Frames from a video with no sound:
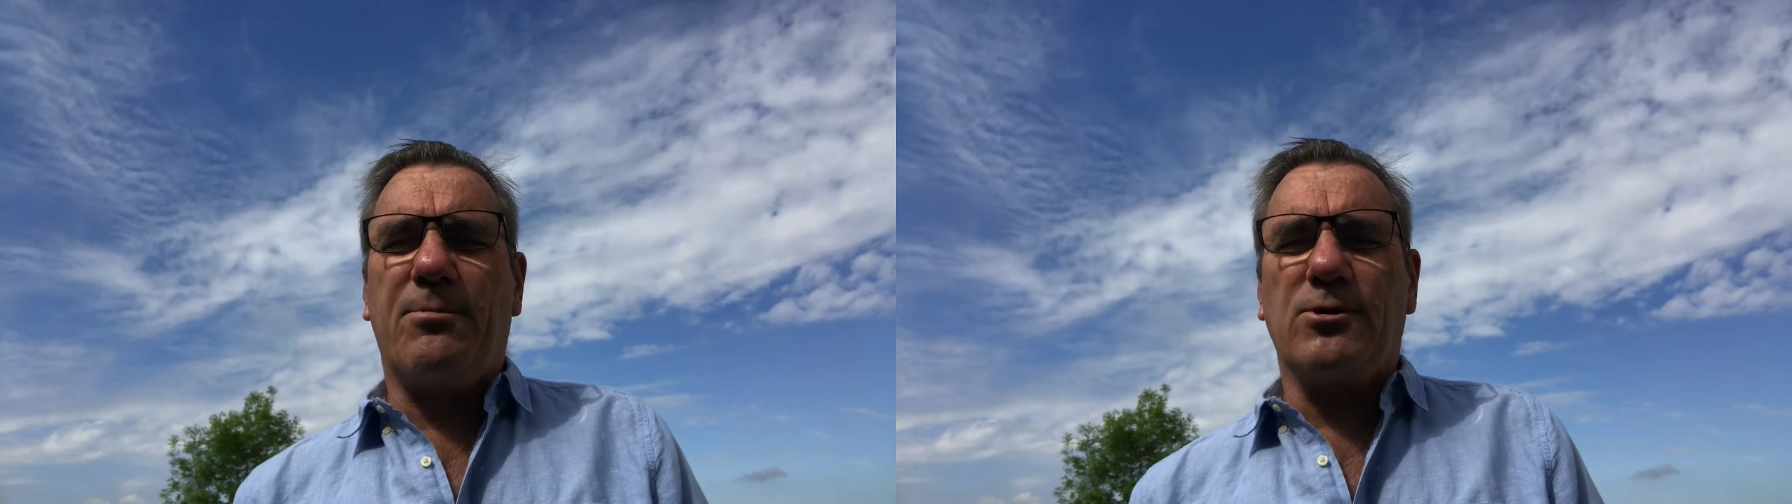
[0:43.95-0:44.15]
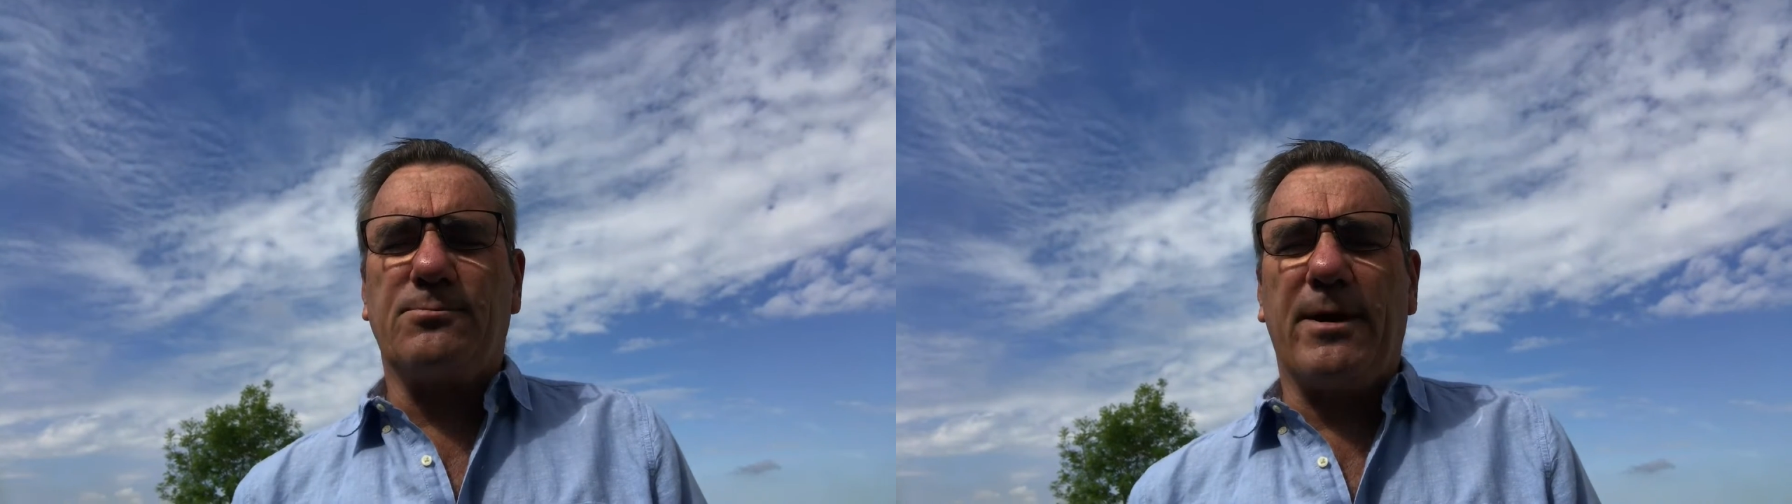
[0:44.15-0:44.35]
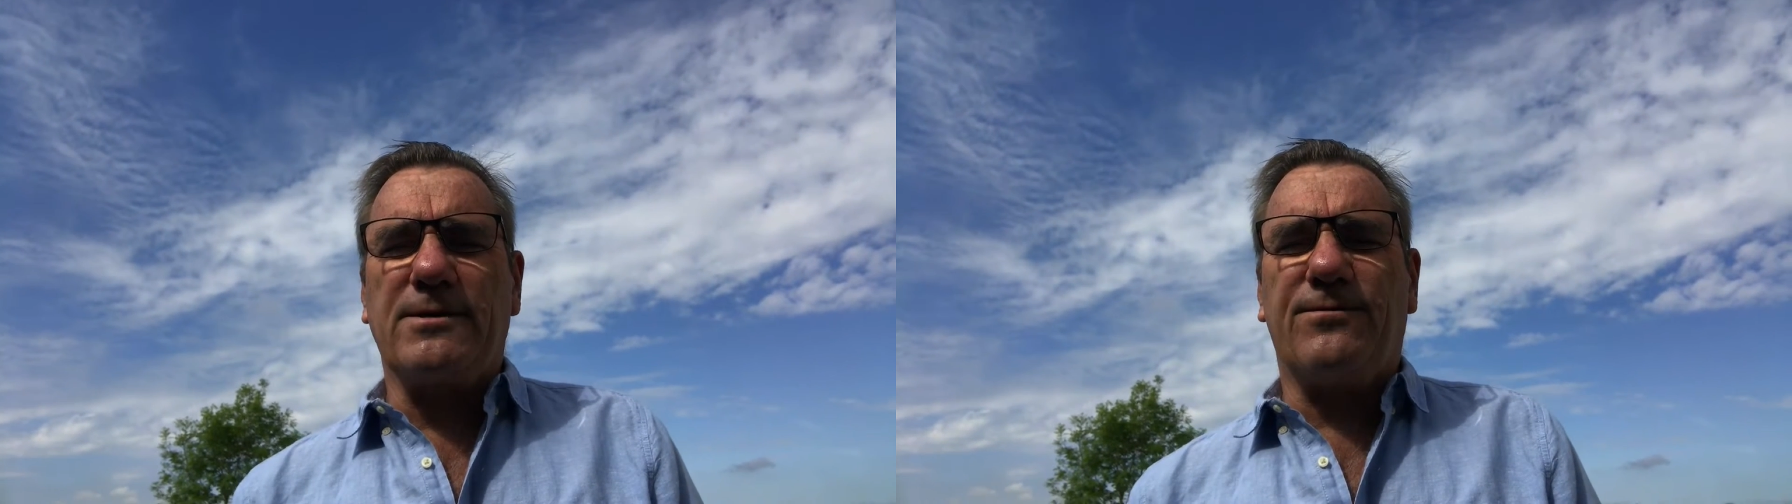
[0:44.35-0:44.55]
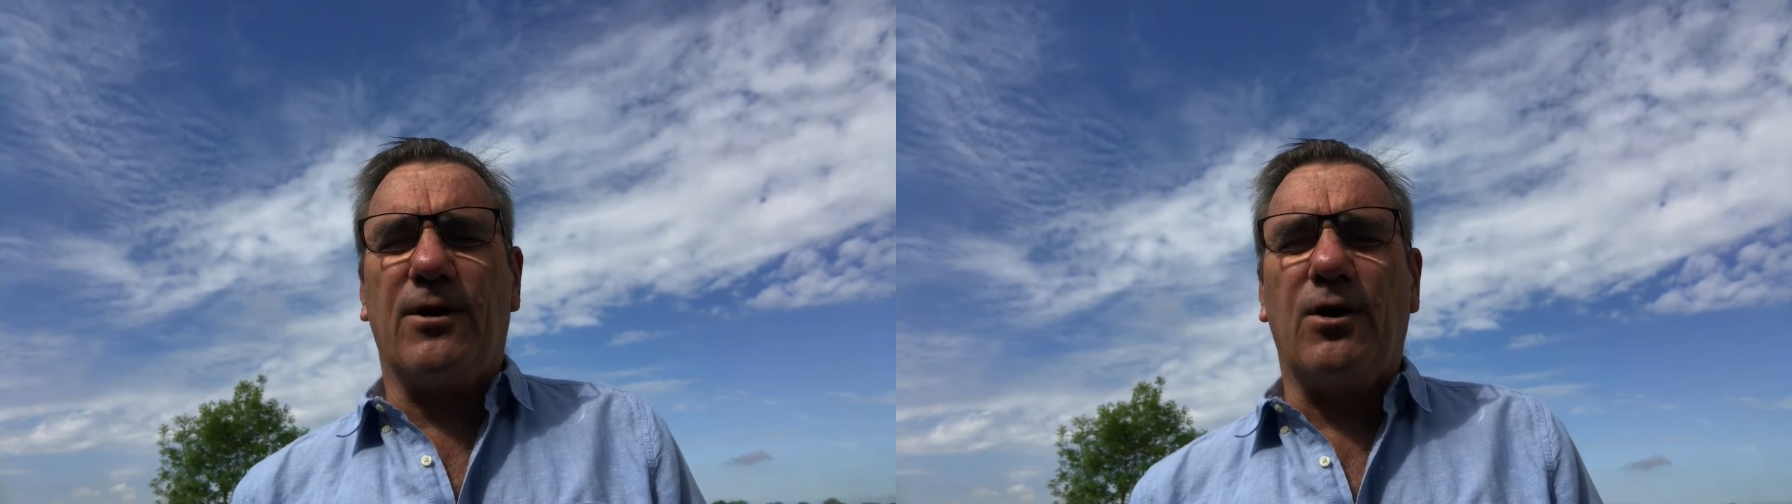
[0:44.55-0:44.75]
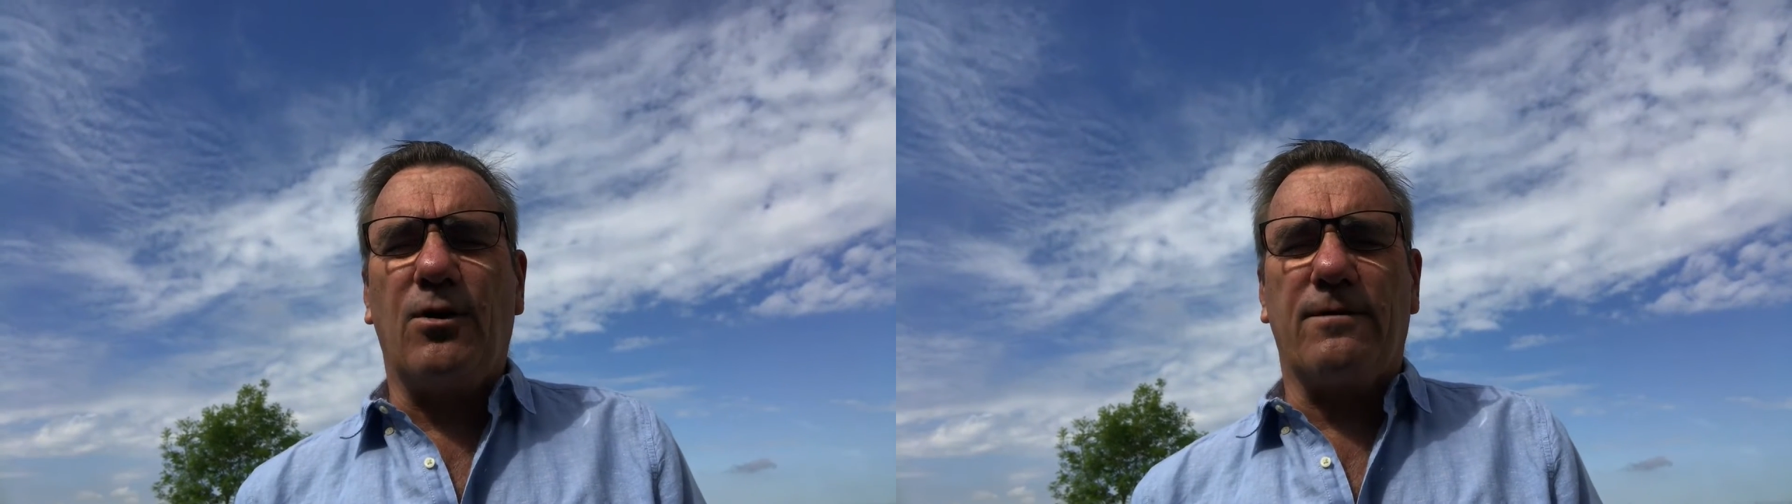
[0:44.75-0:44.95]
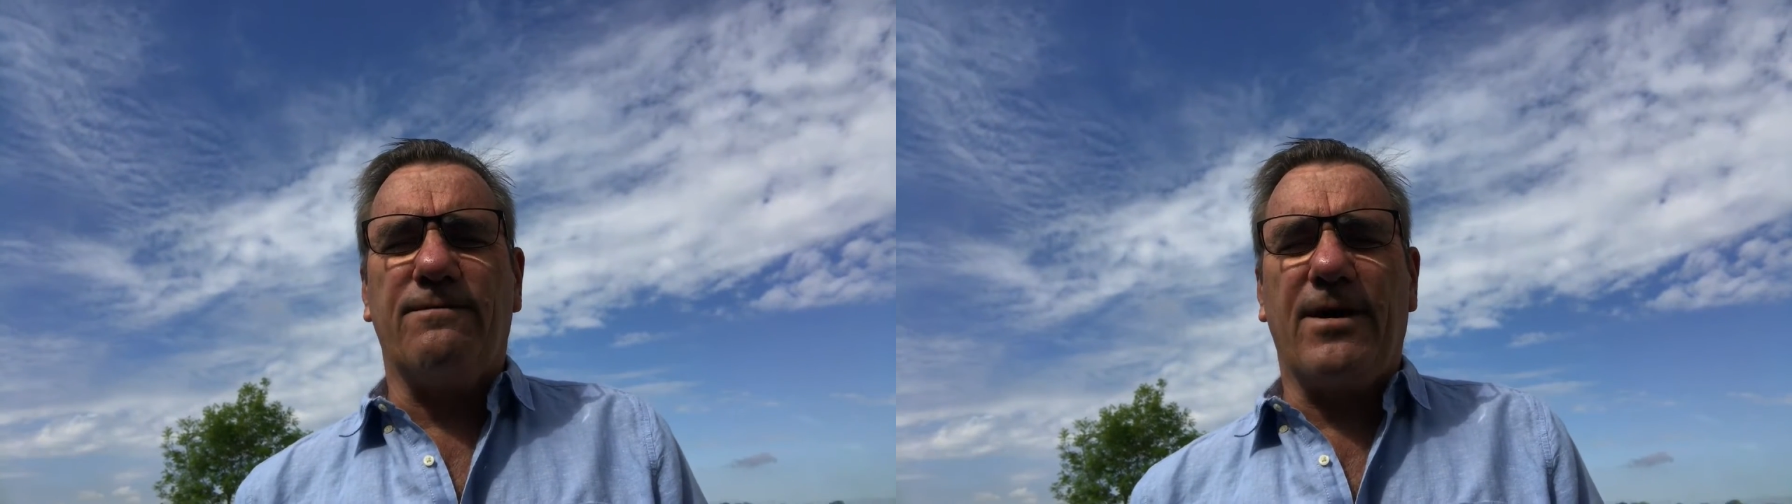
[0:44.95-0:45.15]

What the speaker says: prospects for a lot of